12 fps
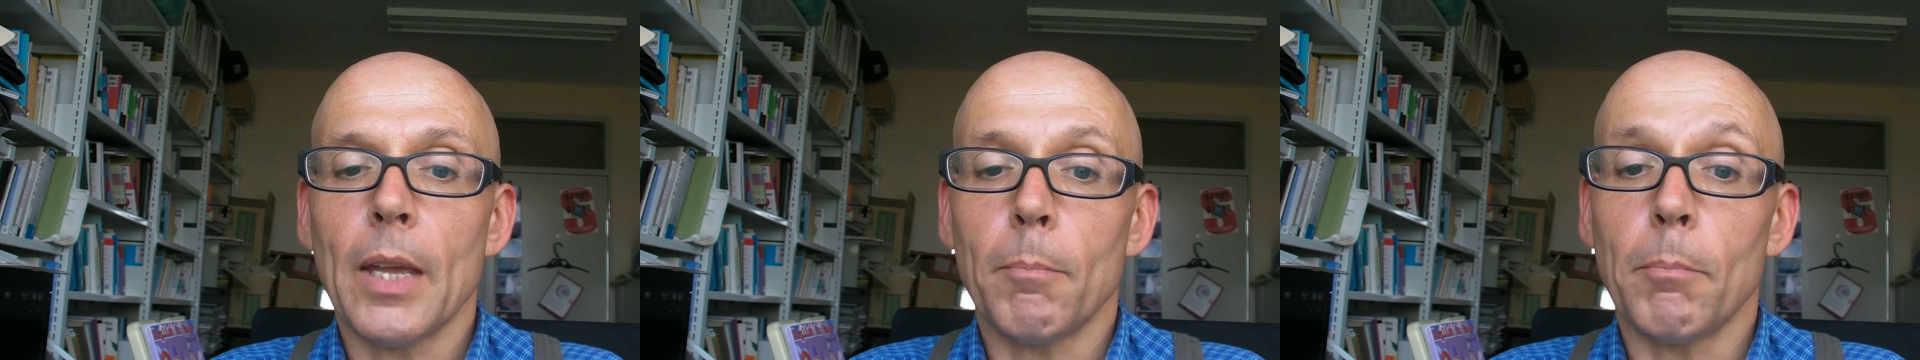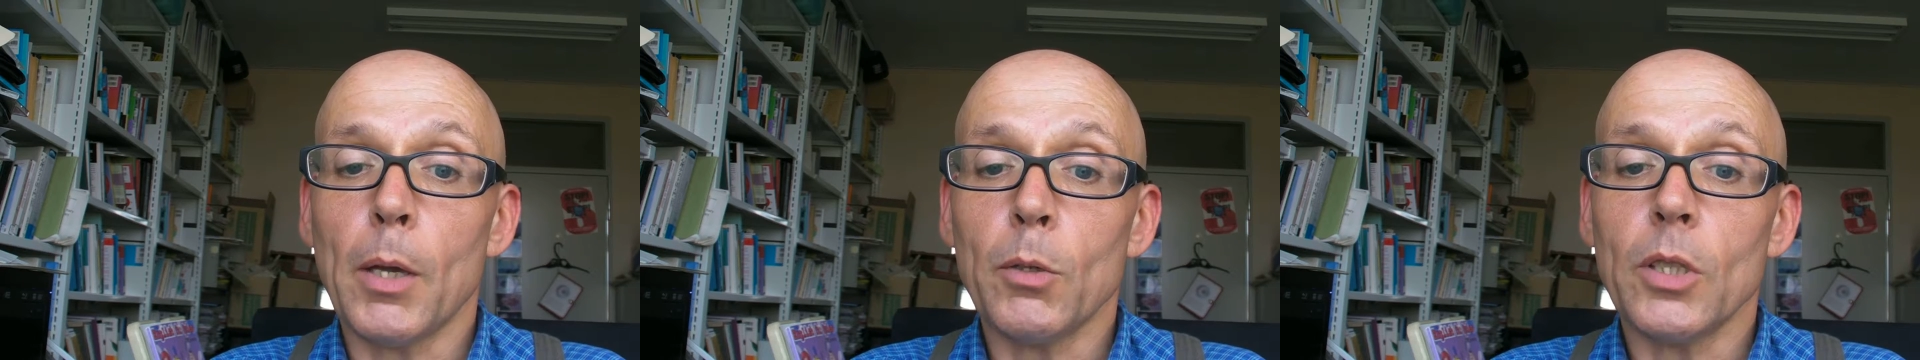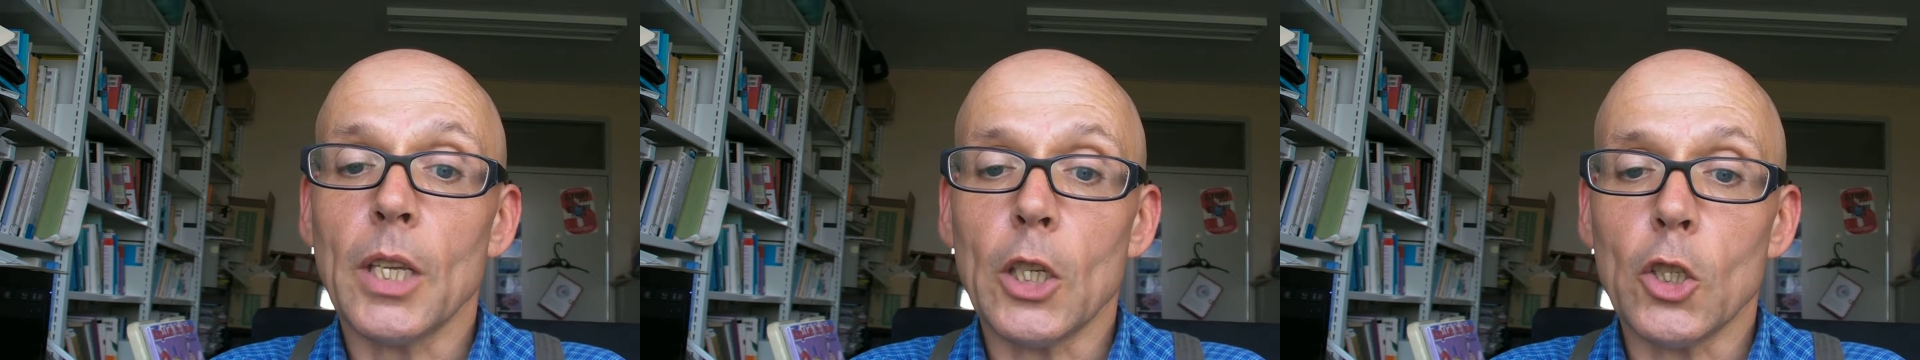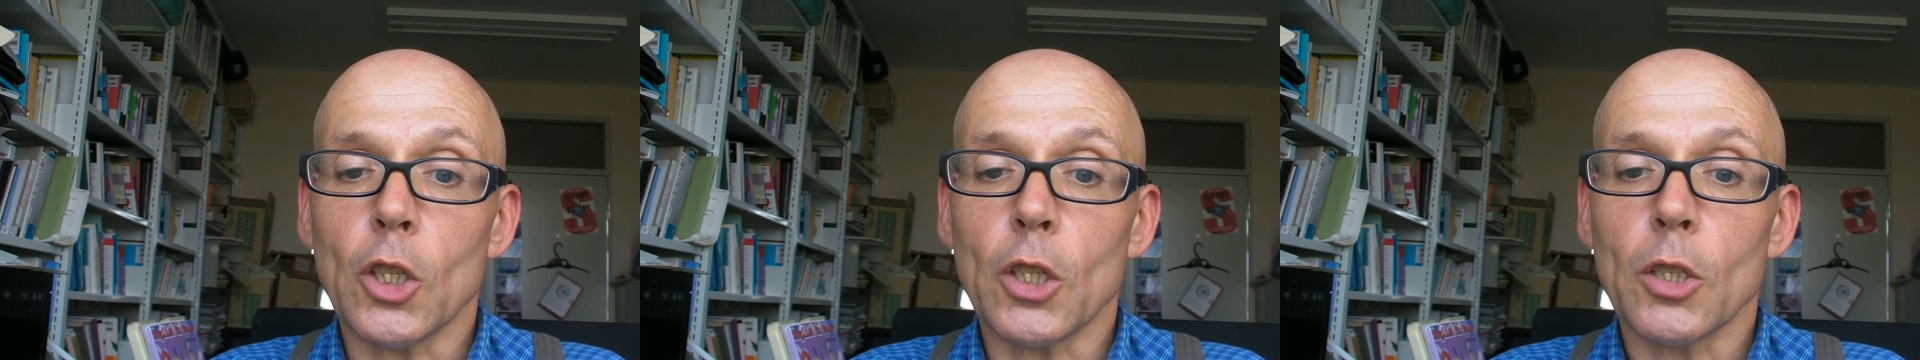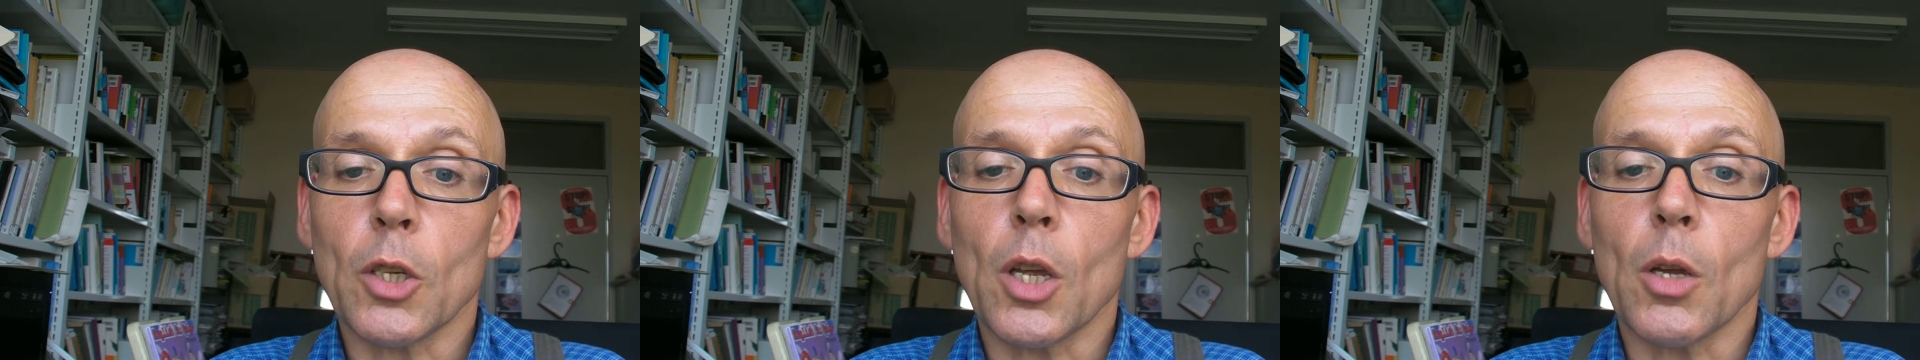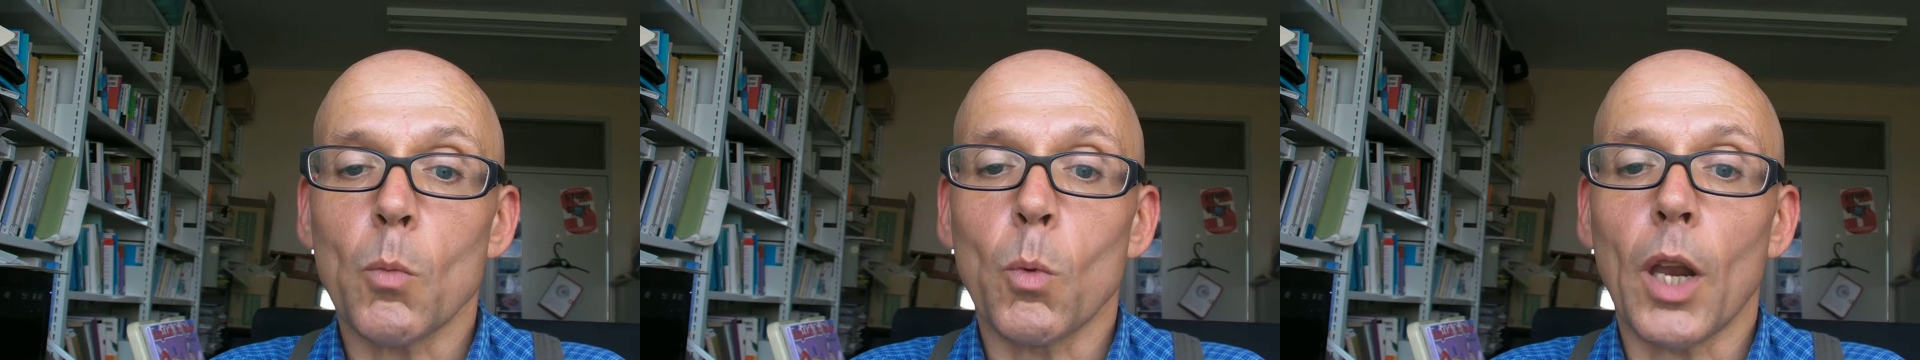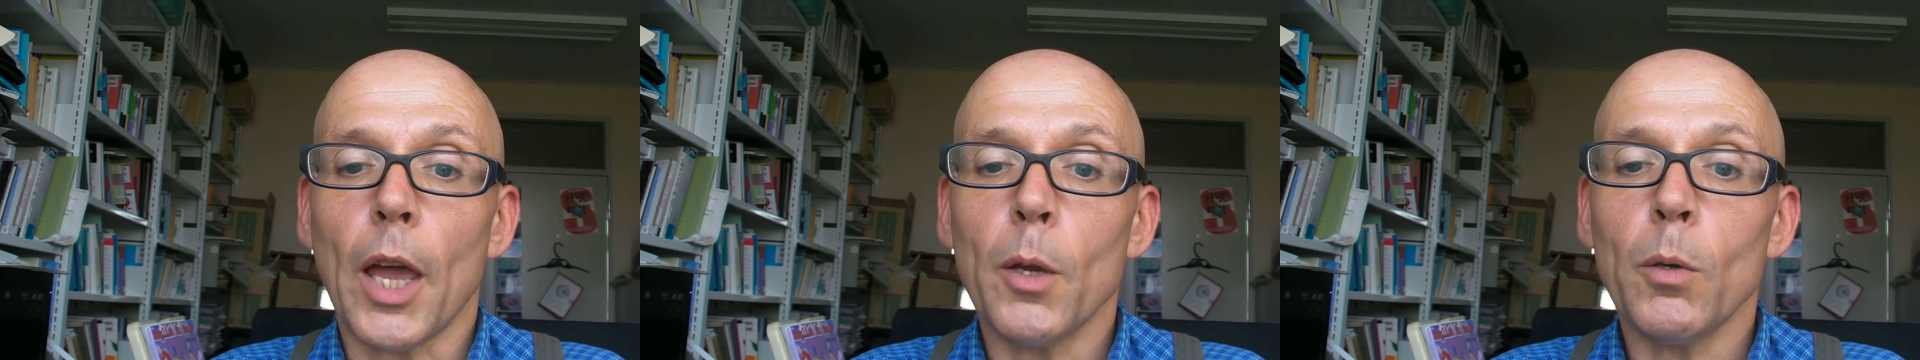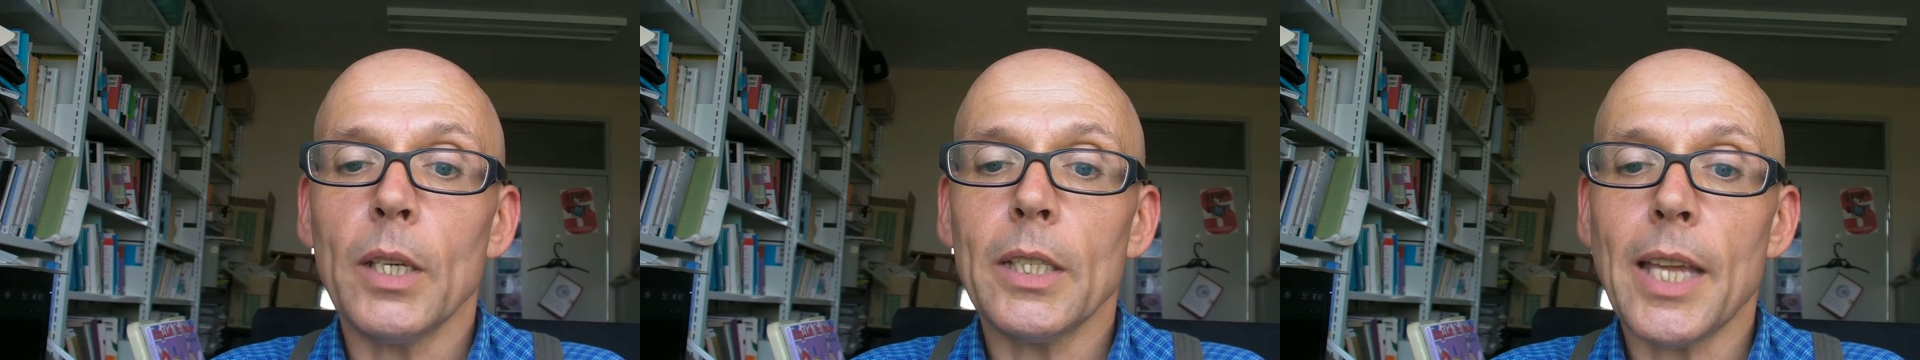Most teachers will
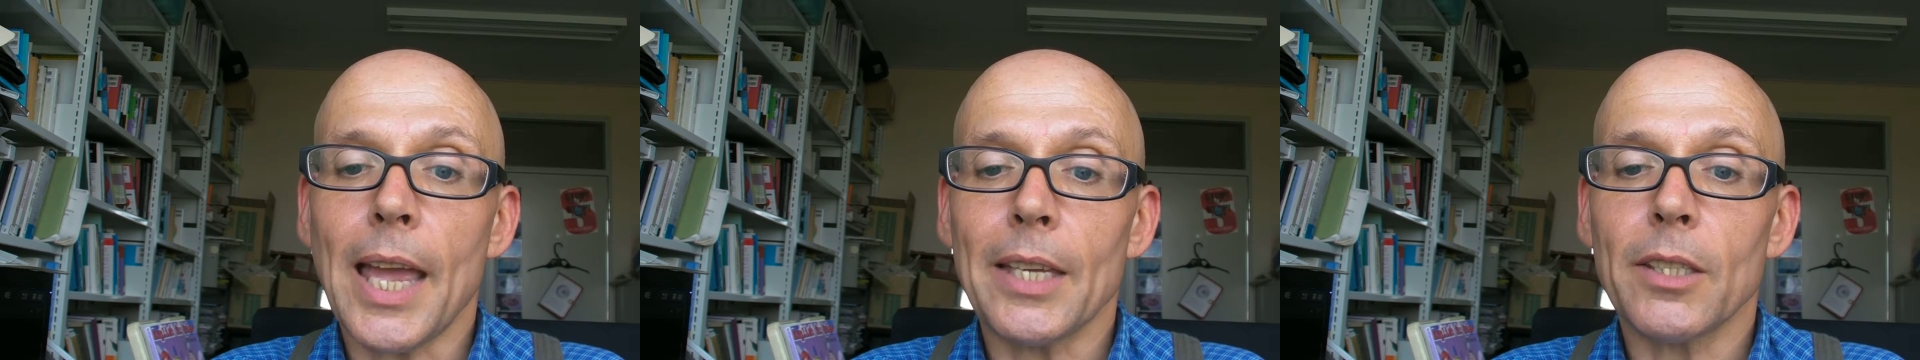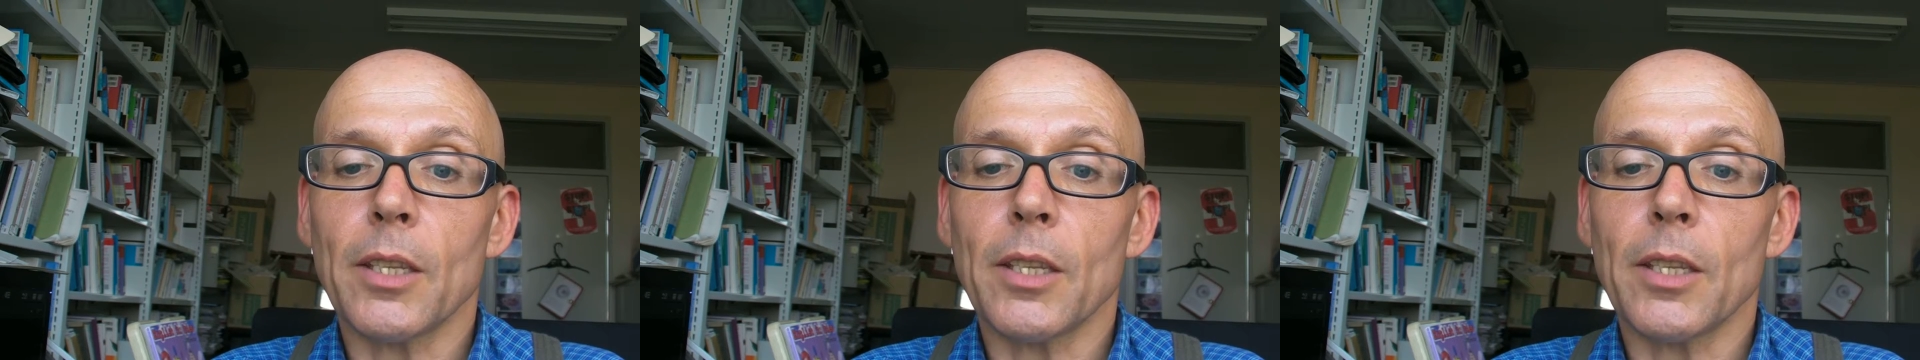only test